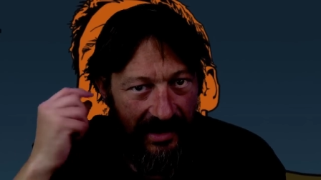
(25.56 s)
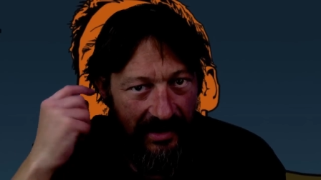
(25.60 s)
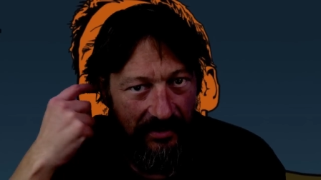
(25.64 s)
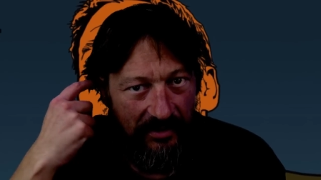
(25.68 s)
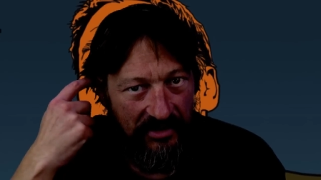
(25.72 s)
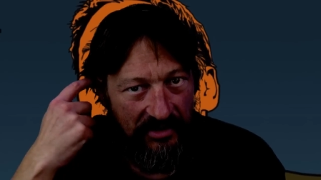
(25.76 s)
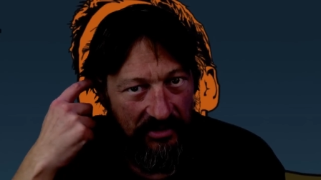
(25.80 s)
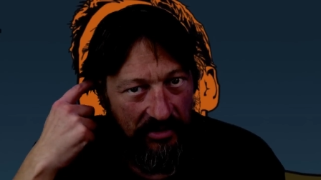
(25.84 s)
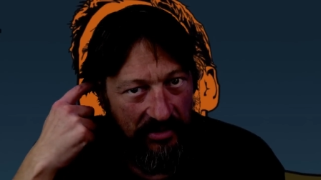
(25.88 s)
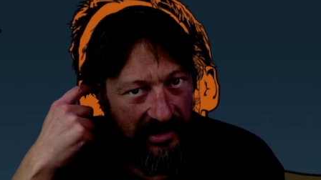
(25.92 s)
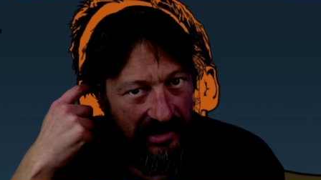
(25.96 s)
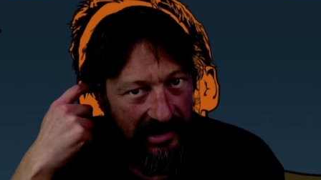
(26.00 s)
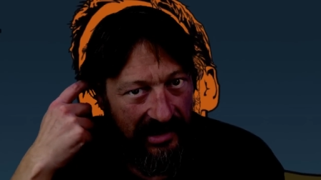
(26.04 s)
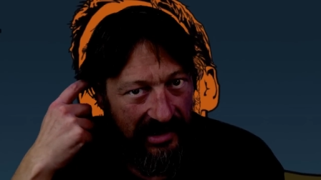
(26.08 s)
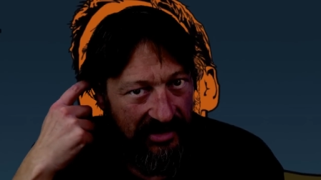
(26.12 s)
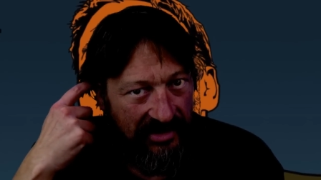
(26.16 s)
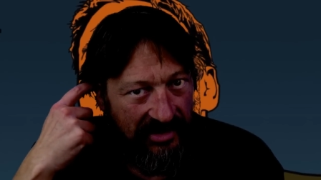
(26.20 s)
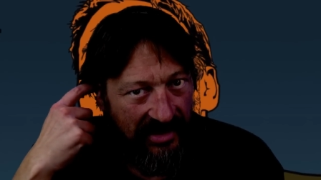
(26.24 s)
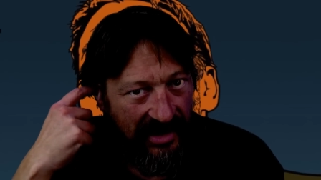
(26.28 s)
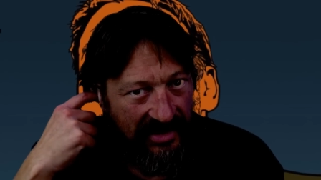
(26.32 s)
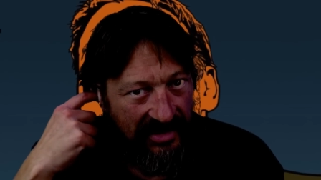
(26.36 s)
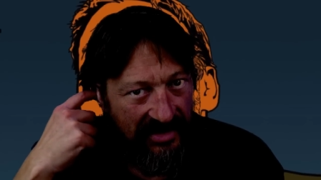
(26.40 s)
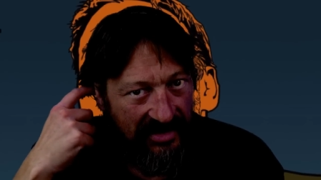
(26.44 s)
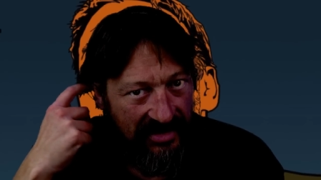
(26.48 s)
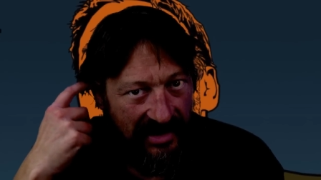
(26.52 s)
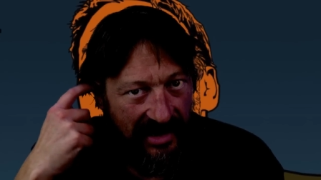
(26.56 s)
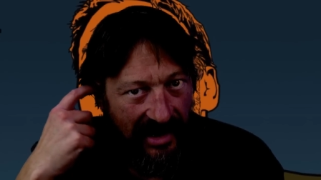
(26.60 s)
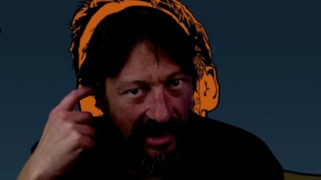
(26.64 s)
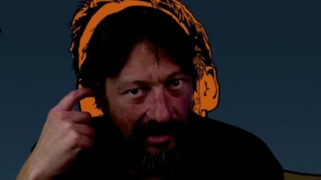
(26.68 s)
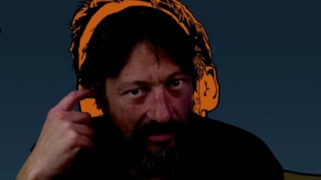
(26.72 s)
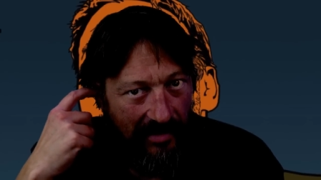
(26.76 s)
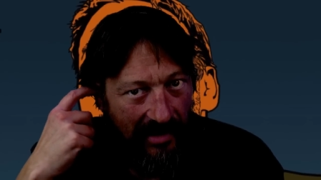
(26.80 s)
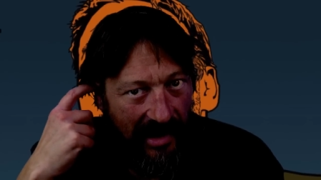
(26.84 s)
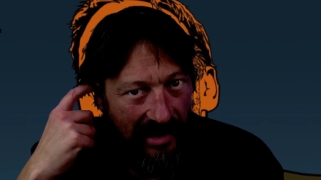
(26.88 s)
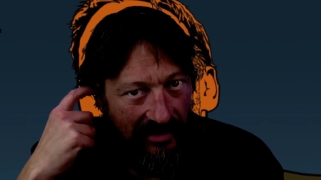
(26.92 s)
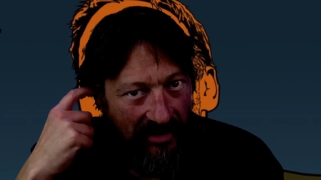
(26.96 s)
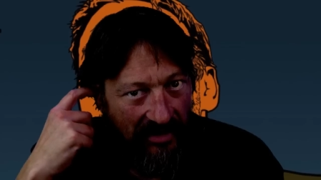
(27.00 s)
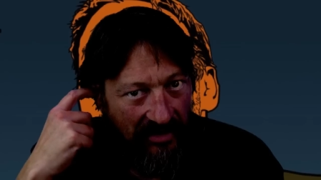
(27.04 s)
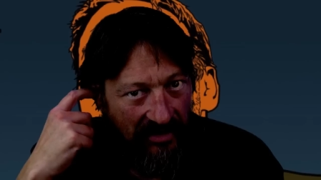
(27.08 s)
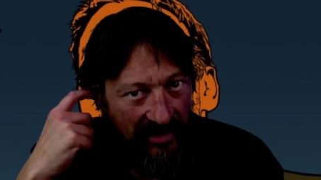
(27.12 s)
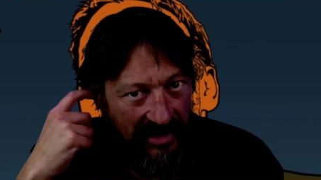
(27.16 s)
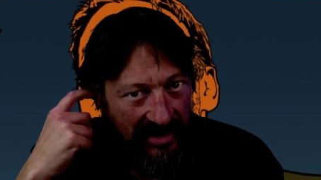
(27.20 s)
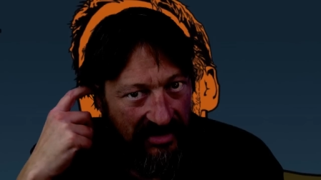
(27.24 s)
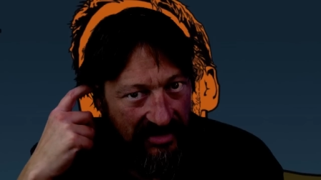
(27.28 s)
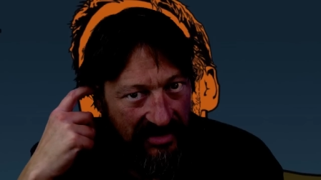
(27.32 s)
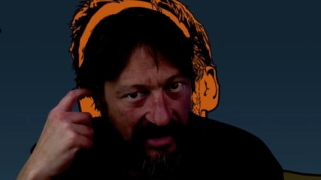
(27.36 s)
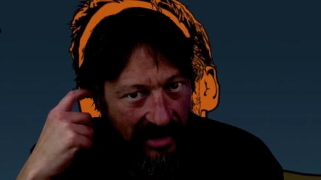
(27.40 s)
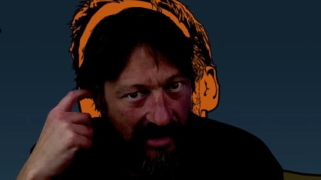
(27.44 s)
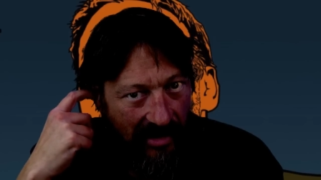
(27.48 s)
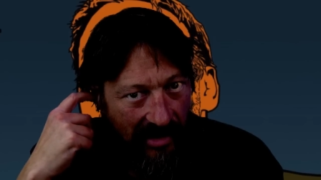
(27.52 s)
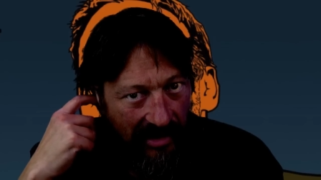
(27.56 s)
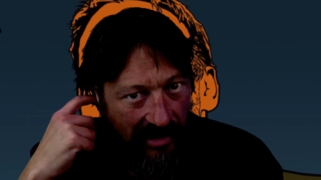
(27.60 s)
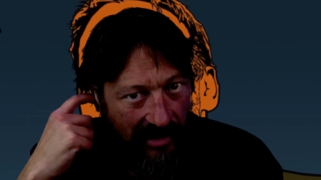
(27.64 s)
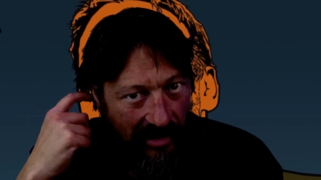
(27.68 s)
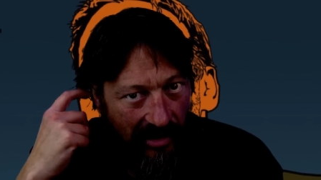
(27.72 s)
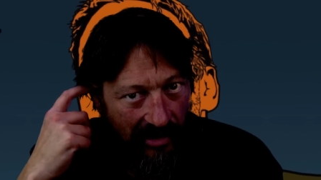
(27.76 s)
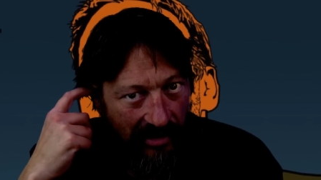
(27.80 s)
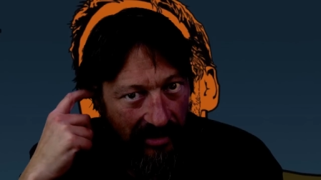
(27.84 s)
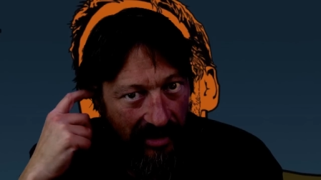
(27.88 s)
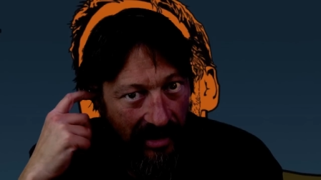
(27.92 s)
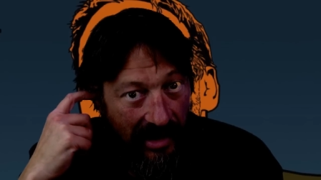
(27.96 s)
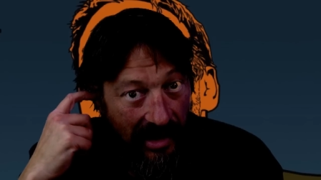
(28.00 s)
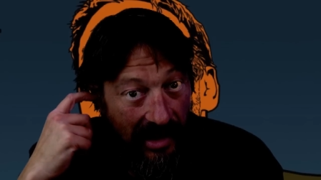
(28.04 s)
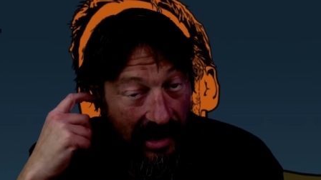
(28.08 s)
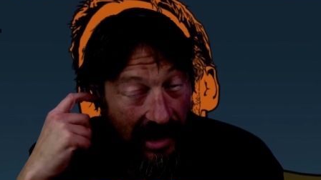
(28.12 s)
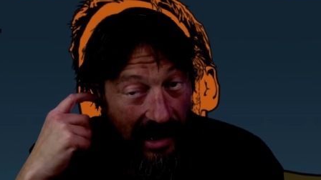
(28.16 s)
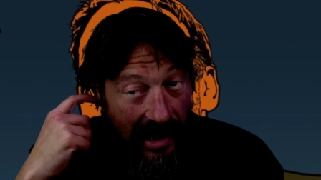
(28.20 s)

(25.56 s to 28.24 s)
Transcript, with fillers: It was really just um, other things going on.